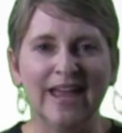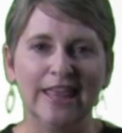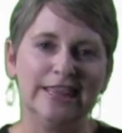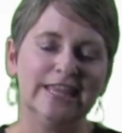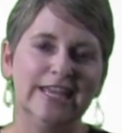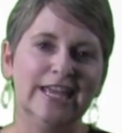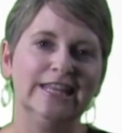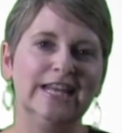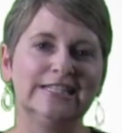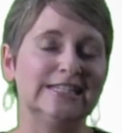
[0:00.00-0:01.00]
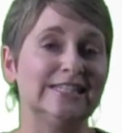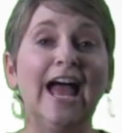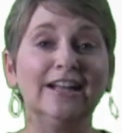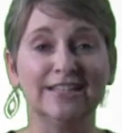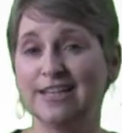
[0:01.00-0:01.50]
And then that's
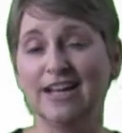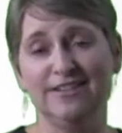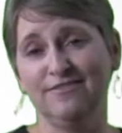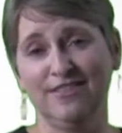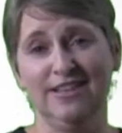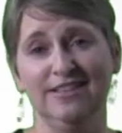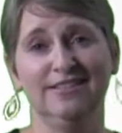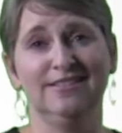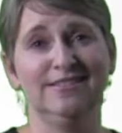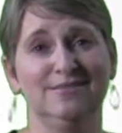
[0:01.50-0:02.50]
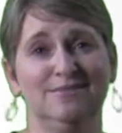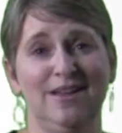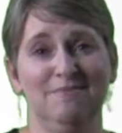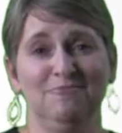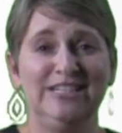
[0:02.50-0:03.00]
exactly the kind of things
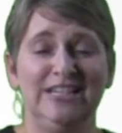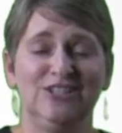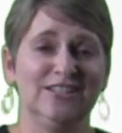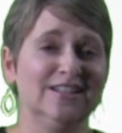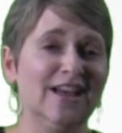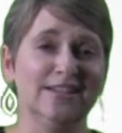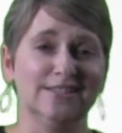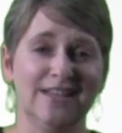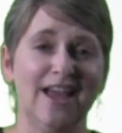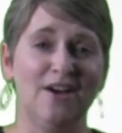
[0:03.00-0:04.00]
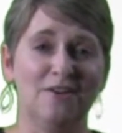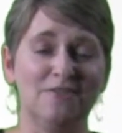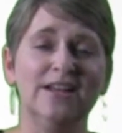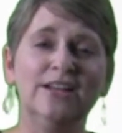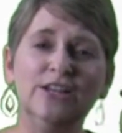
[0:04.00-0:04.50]
we teach in the class, is
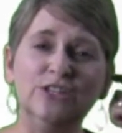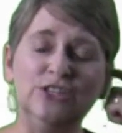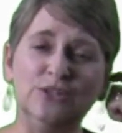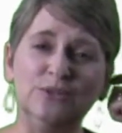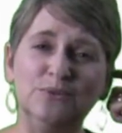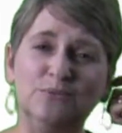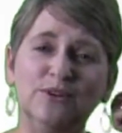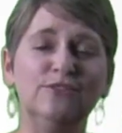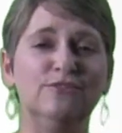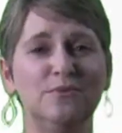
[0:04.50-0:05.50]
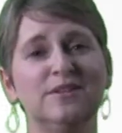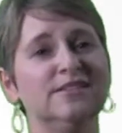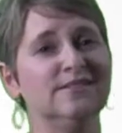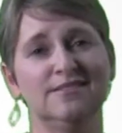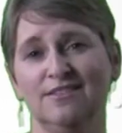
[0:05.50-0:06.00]
how you would
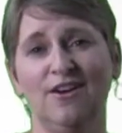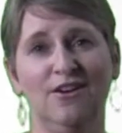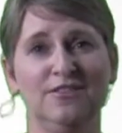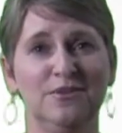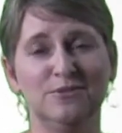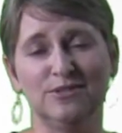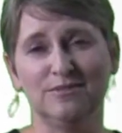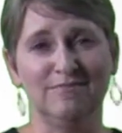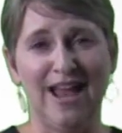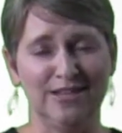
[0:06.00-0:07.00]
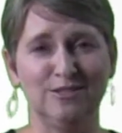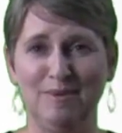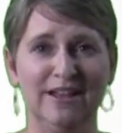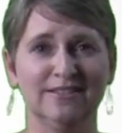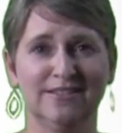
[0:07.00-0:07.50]
focus on those
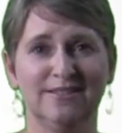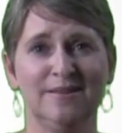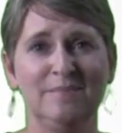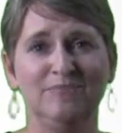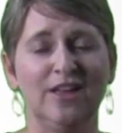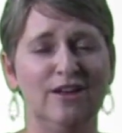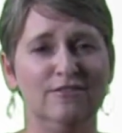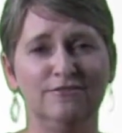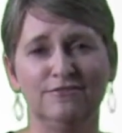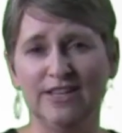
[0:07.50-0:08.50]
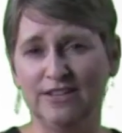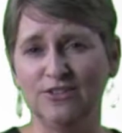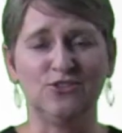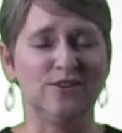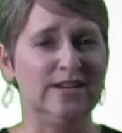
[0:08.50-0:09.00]
aspects of
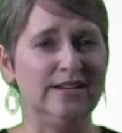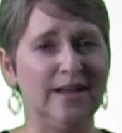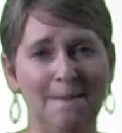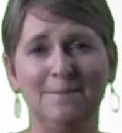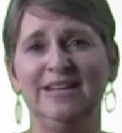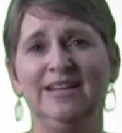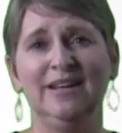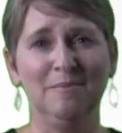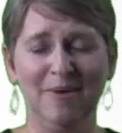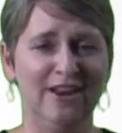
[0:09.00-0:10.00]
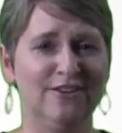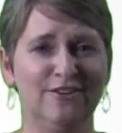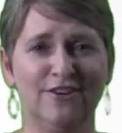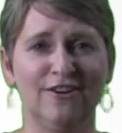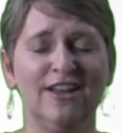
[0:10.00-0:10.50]
industry, company, and
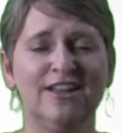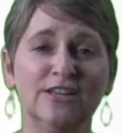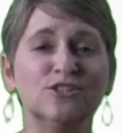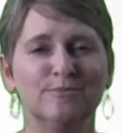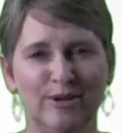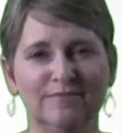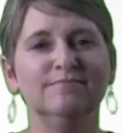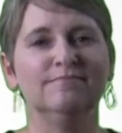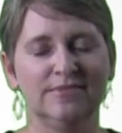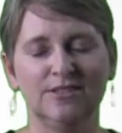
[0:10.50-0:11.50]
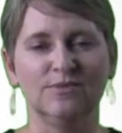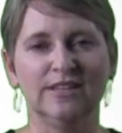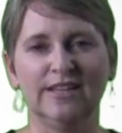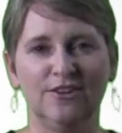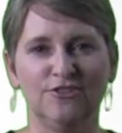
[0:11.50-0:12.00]
competitor, customer, to
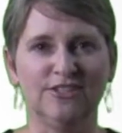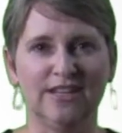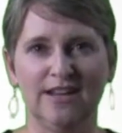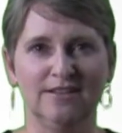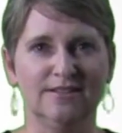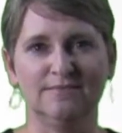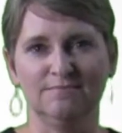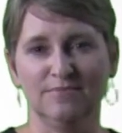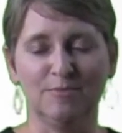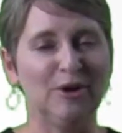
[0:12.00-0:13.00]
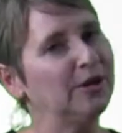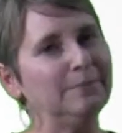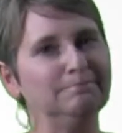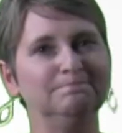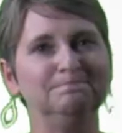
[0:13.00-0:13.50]
really understand the market.